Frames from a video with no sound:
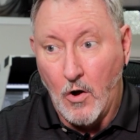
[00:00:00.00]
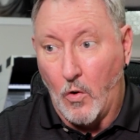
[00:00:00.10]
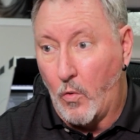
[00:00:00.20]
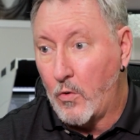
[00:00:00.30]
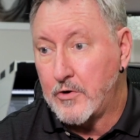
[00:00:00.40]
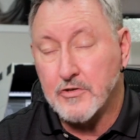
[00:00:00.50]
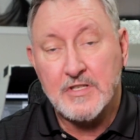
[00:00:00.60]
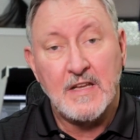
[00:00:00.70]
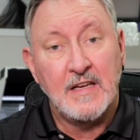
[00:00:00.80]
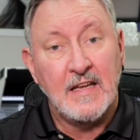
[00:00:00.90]
or you're
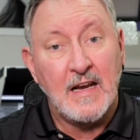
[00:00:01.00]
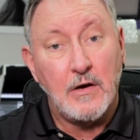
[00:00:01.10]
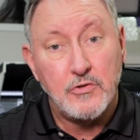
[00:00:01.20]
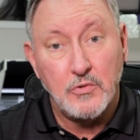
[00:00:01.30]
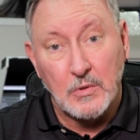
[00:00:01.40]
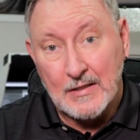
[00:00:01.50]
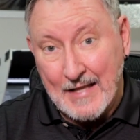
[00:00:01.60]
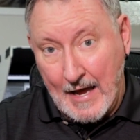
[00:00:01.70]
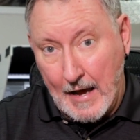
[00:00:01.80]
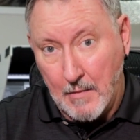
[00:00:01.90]
sending it out to a
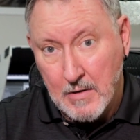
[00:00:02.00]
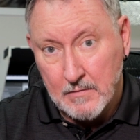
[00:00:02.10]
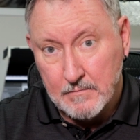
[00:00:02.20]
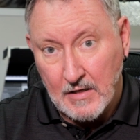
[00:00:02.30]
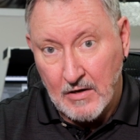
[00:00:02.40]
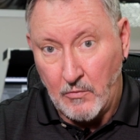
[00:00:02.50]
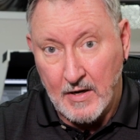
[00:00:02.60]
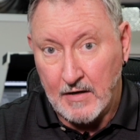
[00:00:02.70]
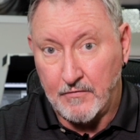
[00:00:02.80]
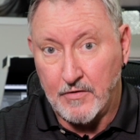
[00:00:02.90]
lab and
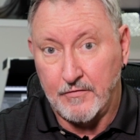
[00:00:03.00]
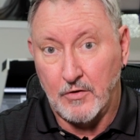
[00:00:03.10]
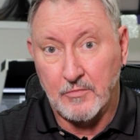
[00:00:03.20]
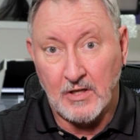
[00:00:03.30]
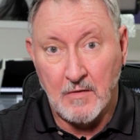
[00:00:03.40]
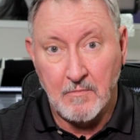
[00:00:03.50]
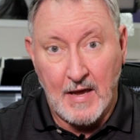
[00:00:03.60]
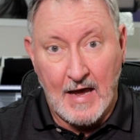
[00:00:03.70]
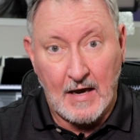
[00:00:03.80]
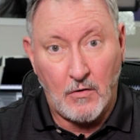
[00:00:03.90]
waiting for the film to come back,